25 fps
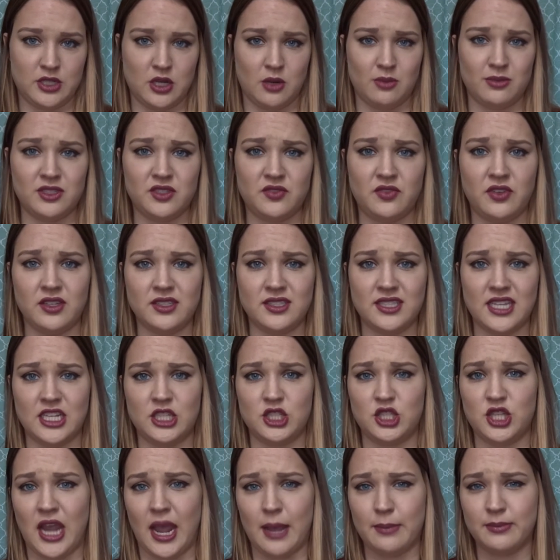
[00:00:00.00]
It almost feels
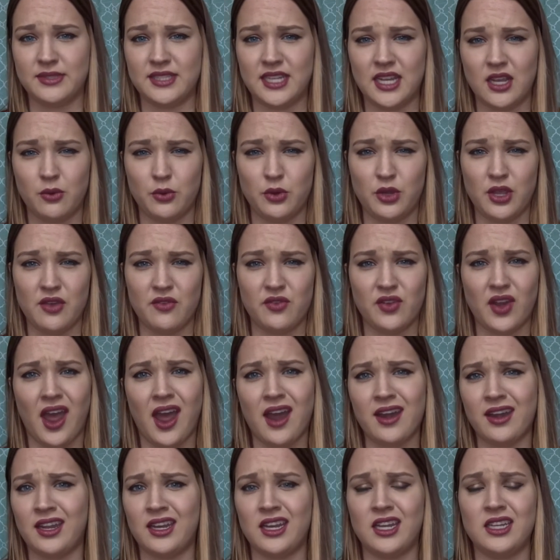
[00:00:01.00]
like chapstick when you have it
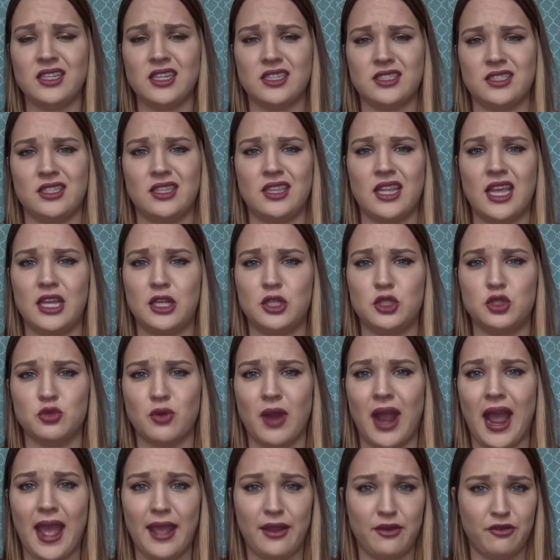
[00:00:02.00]
on, and it doesn't like
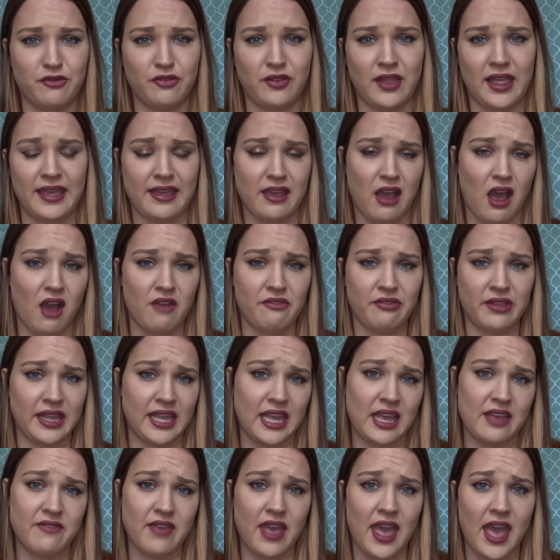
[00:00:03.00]
dry and flake off
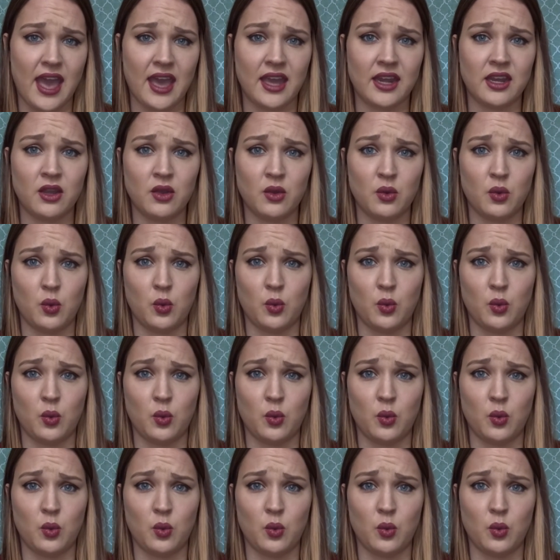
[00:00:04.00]
like I've had